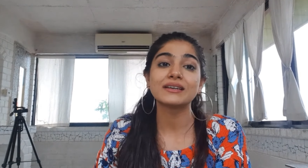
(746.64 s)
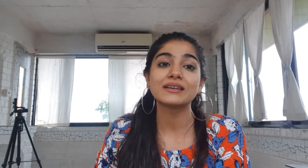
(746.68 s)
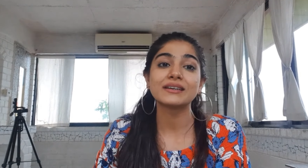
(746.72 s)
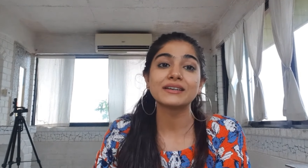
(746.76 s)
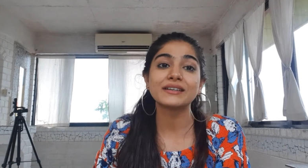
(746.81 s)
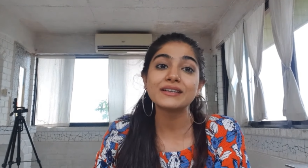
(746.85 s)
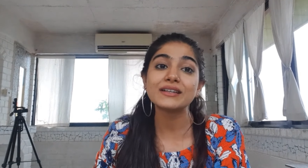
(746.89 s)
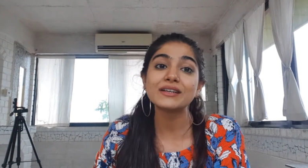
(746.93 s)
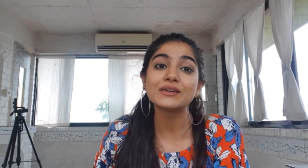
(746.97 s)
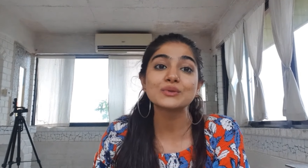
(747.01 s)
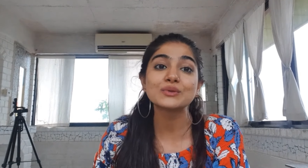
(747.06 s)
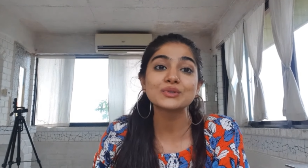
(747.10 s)

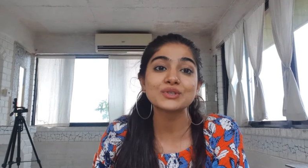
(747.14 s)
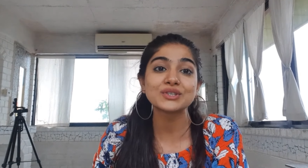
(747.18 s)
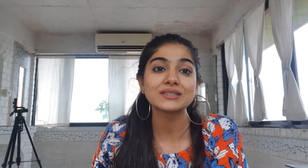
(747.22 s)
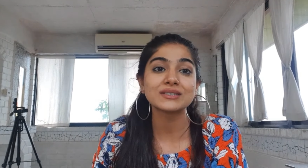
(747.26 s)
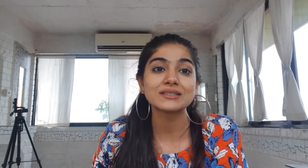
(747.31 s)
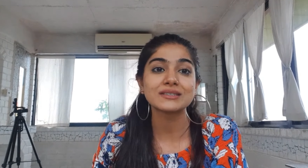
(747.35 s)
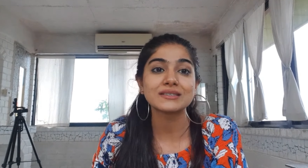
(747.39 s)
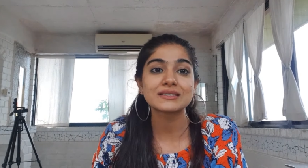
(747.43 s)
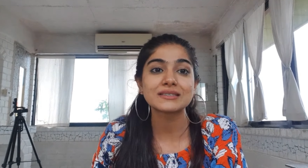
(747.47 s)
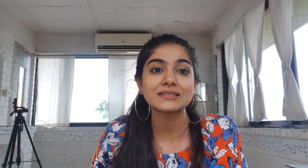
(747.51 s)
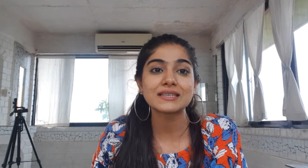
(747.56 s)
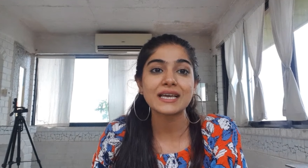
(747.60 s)

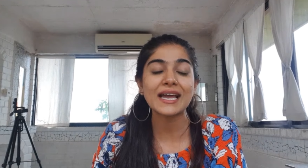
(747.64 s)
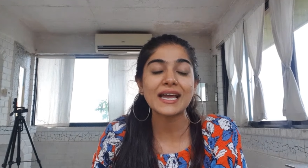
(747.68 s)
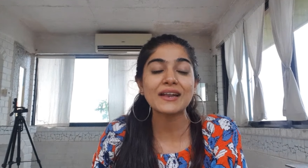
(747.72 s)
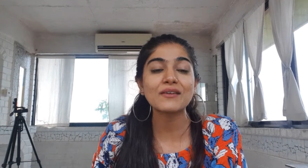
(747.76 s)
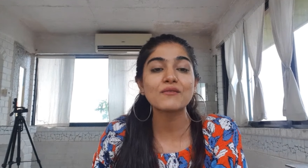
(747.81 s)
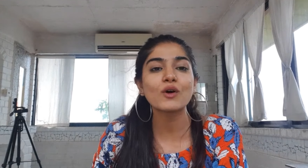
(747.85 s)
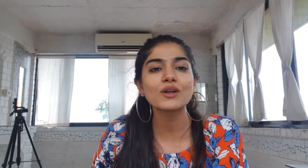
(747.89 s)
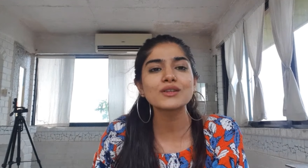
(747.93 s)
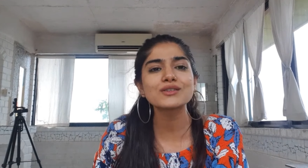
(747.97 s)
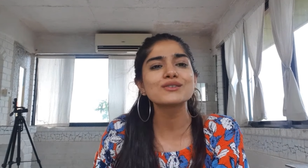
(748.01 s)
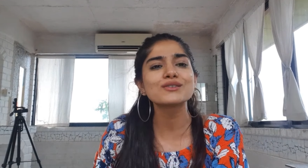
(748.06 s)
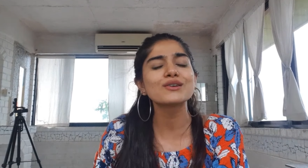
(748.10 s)
delusions?
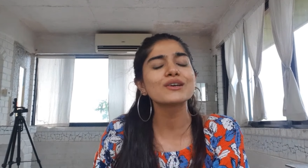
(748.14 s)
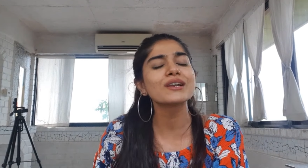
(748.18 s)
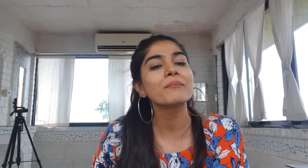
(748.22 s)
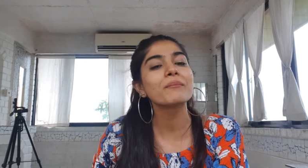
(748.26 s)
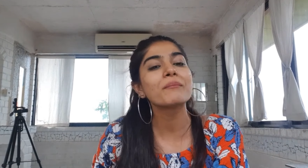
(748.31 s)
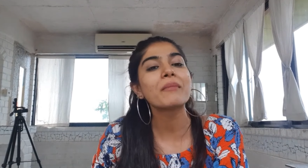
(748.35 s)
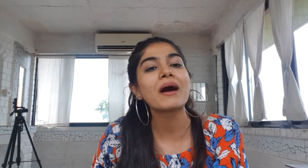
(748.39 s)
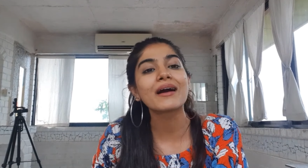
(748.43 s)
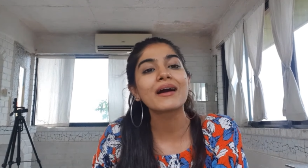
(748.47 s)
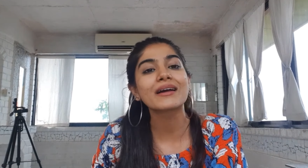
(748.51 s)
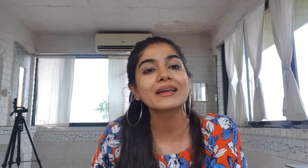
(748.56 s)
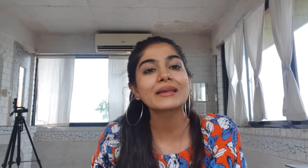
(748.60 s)
And what's so
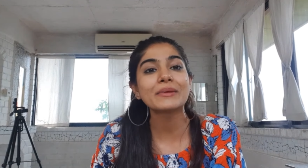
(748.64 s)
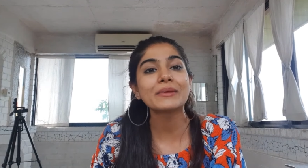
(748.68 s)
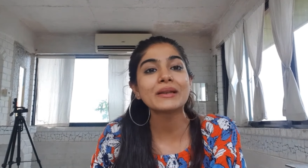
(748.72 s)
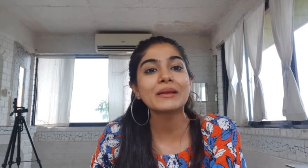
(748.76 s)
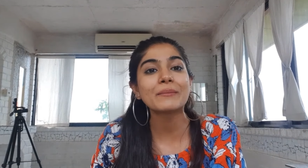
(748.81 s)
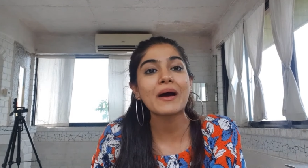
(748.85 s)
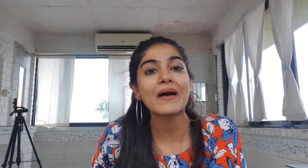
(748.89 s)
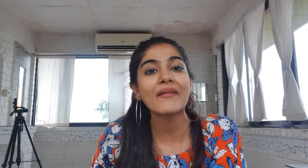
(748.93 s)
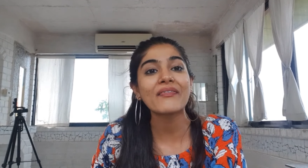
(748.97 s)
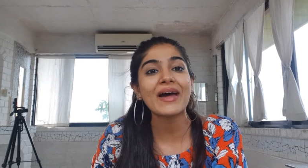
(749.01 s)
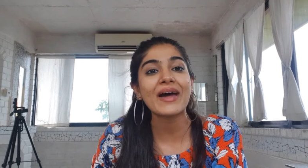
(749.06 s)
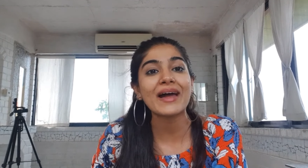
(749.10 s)
remarkable
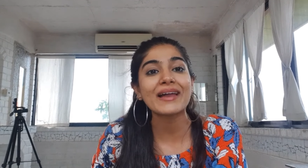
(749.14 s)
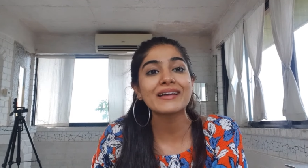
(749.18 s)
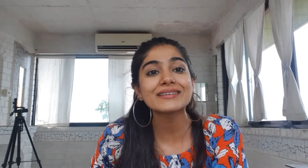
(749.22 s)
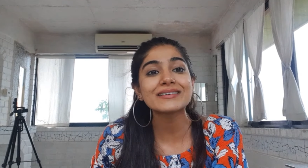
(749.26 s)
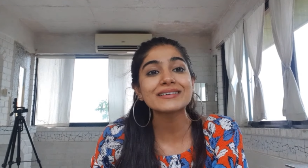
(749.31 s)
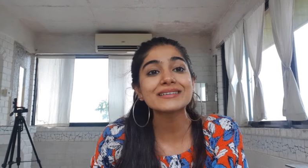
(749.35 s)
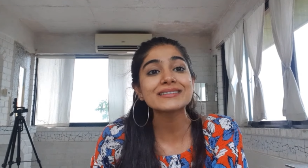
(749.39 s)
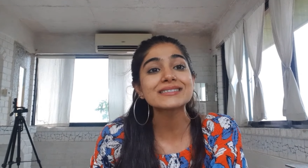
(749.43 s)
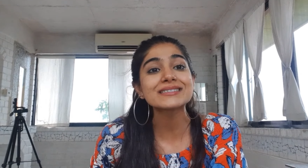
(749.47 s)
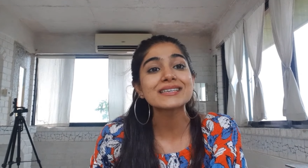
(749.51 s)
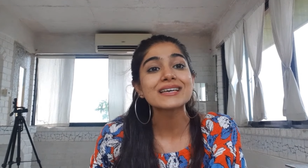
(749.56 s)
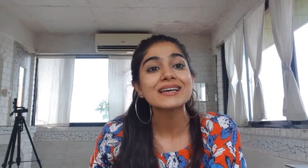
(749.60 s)
about that,
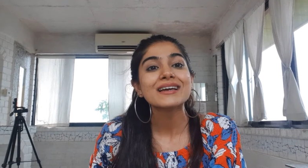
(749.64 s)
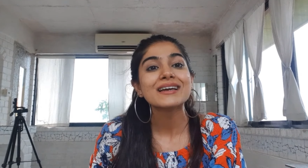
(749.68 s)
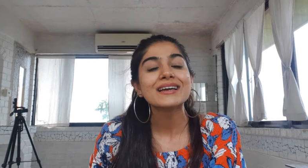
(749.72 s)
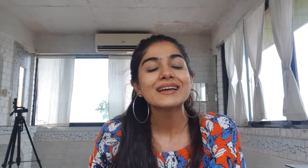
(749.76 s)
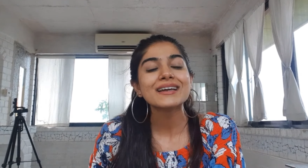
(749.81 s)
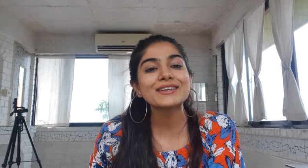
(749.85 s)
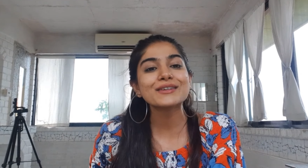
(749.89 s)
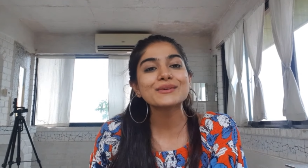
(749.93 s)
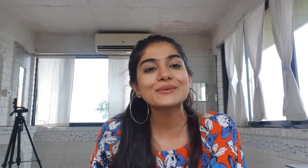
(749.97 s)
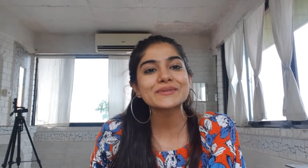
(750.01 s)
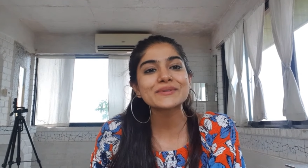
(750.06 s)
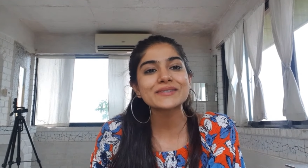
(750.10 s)

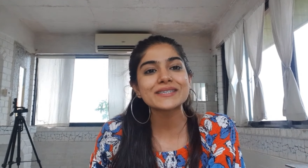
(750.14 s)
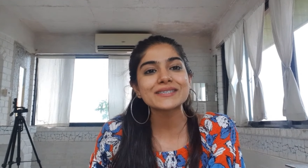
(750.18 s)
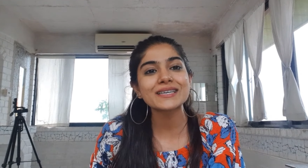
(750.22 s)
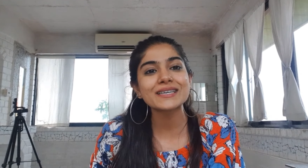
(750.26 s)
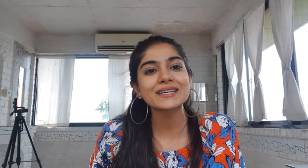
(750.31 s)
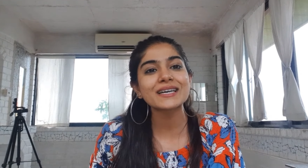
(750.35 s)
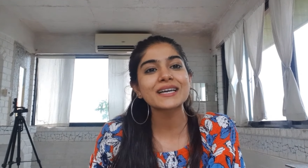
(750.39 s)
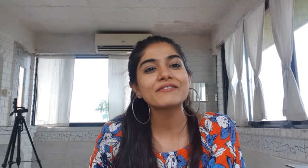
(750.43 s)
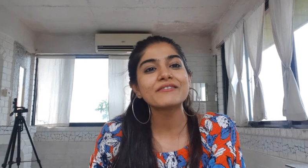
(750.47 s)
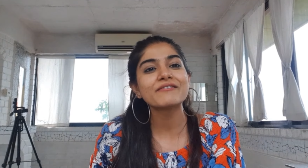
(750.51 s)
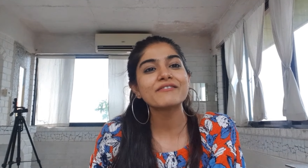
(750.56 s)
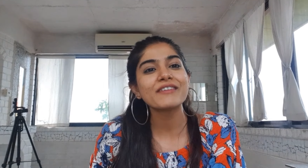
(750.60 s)
it uses
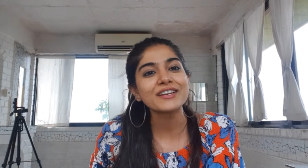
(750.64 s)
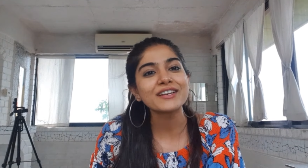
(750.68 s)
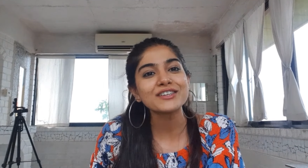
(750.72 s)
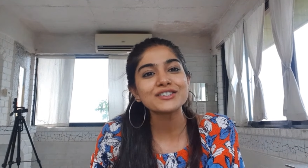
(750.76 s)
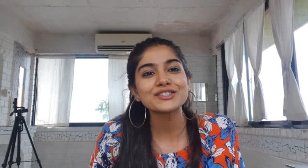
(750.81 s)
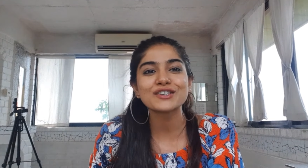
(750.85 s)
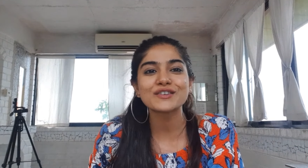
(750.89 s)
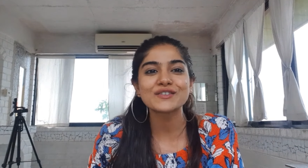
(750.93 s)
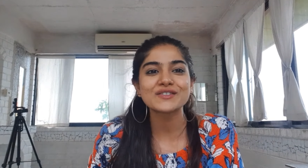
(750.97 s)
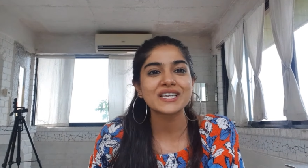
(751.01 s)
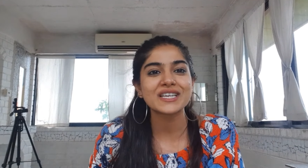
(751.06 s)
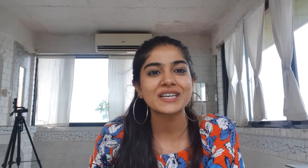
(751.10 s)
a
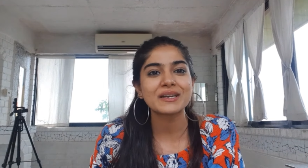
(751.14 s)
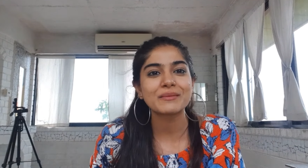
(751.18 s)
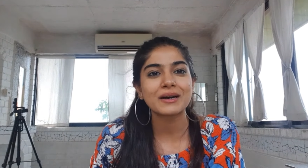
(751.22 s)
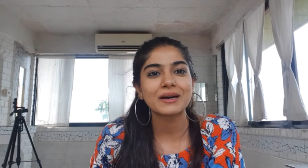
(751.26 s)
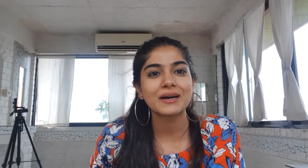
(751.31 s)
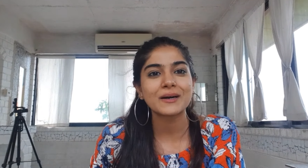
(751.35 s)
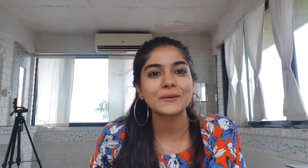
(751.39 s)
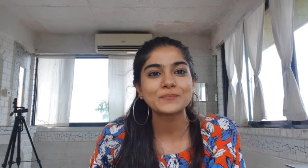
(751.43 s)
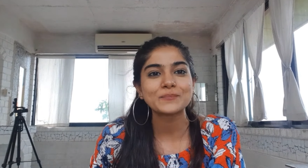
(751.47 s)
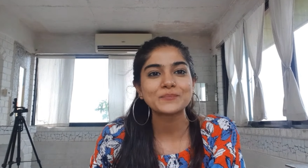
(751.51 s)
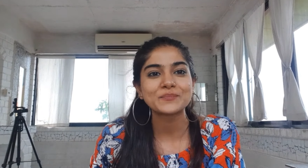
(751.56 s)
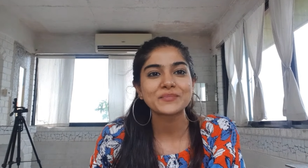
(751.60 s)
convention of
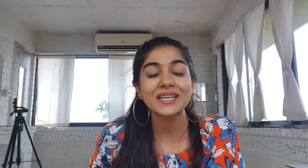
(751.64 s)
cinema.